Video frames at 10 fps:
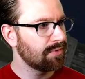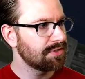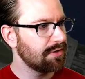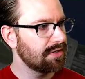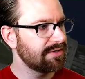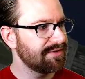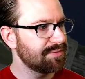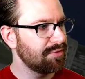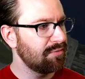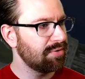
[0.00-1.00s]
stars of the
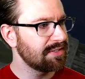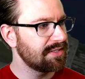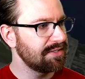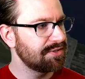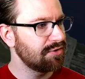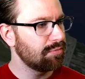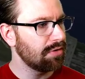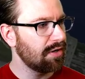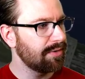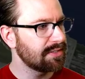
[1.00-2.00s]
spoon plus these two
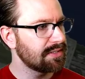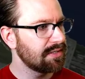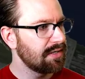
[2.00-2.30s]
below it.